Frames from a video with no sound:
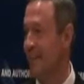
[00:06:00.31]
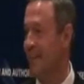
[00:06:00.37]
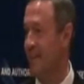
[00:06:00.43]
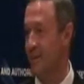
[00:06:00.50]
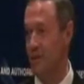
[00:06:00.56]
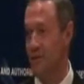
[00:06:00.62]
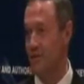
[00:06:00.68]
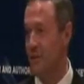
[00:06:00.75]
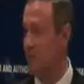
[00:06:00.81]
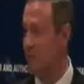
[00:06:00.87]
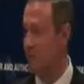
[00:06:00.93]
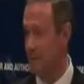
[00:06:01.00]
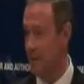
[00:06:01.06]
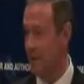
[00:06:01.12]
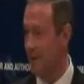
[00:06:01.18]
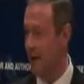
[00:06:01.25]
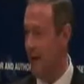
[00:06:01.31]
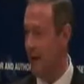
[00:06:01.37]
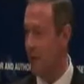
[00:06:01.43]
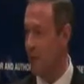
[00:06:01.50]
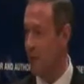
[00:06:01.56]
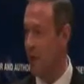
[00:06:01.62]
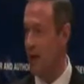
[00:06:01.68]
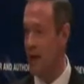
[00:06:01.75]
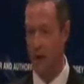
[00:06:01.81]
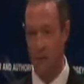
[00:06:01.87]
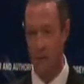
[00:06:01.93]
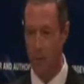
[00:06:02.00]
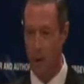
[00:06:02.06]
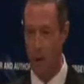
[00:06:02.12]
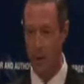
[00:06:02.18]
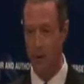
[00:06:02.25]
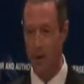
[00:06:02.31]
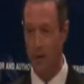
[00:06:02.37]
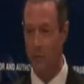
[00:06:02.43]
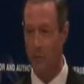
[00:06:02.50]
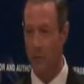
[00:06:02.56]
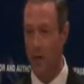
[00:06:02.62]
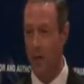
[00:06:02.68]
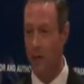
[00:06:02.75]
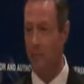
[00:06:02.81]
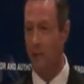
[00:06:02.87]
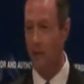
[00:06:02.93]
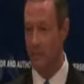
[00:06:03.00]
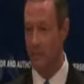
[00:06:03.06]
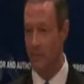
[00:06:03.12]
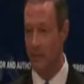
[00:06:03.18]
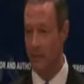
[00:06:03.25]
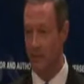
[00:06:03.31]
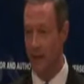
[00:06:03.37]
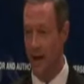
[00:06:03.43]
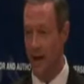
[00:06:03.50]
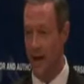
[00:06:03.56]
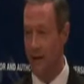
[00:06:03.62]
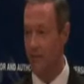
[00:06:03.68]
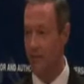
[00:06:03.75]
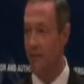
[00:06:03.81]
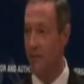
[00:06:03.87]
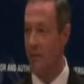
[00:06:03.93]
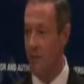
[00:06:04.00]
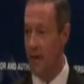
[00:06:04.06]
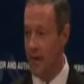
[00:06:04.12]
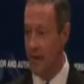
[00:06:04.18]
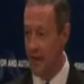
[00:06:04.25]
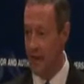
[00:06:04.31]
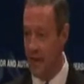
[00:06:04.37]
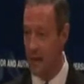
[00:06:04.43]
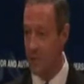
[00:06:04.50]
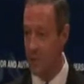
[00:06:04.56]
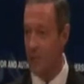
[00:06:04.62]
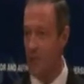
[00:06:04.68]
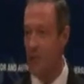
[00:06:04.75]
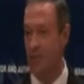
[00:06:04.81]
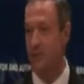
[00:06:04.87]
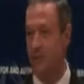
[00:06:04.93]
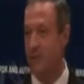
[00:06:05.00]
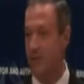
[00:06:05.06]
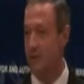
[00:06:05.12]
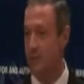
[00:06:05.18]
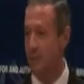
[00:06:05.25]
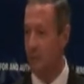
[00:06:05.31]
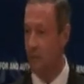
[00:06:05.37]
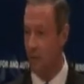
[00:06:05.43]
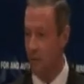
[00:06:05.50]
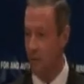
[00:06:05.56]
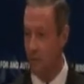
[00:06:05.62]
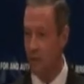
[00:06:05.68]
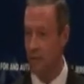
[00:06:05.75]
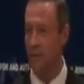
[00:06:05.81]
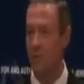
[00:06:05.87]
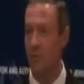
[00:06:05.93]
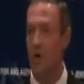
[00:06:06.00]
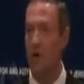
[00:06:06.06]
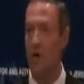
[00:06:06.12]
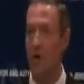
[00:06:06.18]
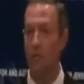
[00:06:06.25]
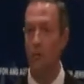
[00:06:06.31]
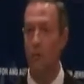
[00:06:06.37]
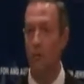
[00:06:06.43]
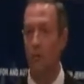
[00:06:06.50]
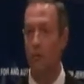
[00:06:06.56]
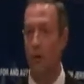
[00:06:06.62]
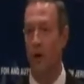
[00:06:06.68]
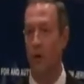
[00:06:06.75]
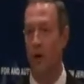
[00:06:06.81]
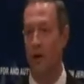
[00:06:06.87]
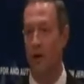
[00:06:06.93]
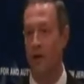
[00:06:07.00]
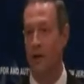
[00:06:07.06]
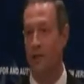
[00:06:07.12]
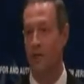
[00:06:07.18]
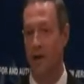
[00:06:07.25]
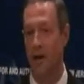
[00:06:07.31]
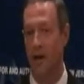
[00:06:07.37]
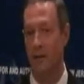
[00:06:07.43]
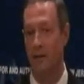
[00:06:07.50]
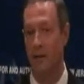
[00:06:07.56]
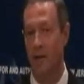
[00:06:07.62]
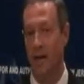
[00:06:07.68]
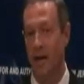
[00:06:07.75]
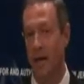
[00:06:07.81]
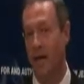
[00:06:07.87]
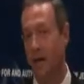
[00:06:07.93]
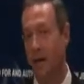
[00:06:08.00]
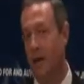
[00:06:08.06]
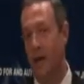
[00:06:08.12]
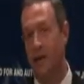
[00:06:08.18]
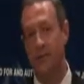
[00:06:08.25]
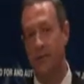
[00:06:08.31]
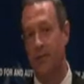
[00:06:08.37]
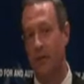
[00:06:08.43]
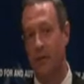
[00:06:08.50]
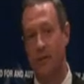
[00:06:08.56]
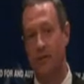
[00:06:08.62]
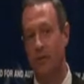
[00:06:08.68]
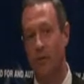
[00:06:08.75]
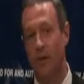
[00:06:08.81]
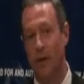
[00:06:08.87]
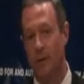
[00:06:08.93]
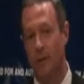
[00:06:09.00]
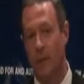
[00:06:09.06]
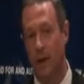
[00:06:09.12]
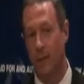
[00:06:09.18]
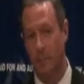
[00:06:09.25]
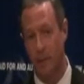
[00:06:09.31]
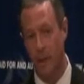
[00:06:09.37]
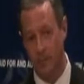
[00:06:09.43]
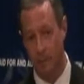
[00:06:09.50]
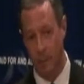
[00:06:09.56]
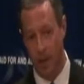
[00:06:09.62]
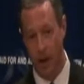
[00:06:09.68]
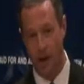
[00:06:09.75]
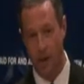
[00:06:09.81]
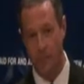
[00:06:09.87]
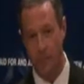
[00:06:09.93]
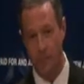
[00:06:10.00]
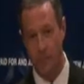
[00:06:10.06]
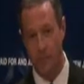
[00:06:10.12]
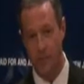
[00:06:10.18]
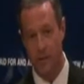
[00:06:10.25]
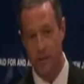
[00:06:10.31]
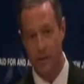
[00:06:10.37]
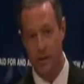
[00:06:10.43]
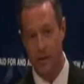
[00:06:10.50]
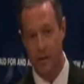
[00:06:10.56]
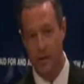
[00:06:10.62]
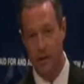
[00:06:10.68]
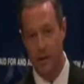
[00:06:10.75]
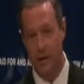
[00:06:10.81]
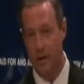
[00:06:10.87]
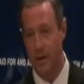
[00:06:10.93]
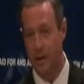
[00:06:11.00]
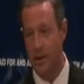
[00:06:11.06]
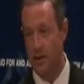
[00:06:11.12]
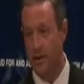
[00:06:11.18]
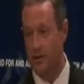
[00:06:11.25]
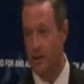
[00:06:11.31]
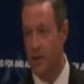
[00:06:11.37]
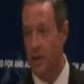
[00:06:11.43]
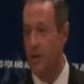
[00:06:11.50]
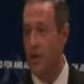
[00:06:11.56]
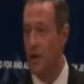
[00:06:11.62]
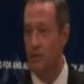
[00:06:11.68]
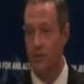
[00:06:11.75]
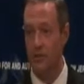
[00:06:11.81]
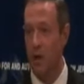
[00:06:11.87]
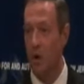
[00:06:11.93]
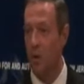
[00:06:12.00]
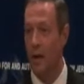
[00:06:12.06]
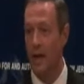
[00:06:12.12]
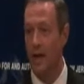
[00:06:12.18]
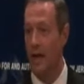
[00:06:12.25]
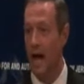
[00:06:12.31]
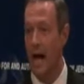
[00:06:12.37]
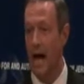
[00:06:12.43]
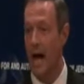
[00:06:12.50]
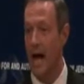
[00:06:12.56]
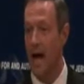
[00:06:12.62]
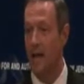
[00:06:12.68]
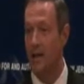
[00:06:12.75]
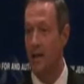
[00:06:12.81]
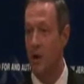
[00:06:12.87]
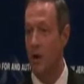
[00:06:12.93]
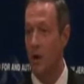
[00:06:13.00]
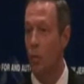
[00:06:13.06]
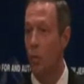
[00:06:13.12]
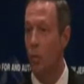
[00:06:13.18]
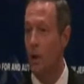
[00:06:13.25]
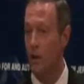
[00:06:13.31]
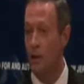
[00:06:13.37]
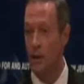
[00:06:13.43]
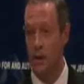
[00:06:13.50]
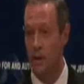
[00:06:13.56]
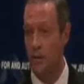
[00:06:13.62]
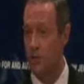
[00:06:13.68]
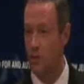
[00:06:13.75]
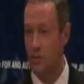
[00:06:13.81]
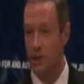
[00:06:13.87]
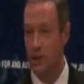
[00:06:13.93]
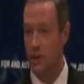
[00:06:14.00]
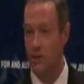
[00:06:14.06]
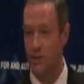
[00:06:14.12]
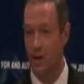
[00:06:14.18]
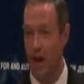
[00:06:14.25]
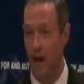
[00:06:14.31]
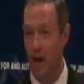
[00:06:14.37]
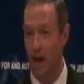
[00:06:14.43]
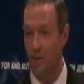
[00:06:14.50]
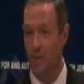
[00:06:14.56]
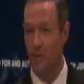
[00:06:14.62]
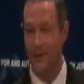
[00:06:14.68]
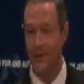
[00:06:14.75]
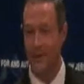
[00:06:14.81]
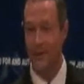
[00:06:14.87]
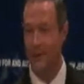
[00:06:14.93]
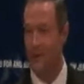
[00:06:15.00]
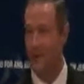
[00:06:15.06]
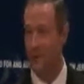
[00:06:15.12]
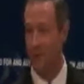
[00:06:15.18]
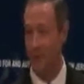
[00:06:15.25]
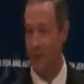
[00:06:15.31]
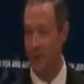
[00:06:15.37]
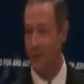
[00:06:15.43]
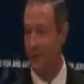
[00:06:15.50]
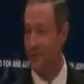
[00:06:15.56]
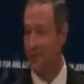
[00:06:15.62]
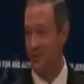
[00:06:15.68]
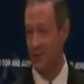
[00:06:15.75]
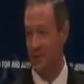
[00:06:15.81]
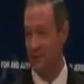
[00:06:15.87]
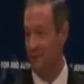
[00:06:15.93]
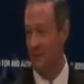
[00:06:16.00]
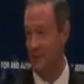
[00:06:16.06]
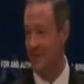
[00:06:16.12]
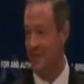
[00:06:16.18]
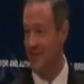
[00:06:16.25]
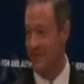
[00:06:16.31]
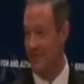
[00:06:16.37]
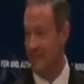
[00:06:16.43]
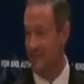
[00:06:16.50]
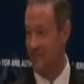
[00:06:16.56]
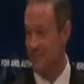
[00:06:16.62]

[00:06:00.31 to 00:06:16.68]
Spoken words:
And there's no Democratic way or Republican way to up the trash or to make a neighborhood safer or to improve your quality of life. And the other thing that's great about being mayor is there's no way to hide whether you're doing the job or whether you're just pretending.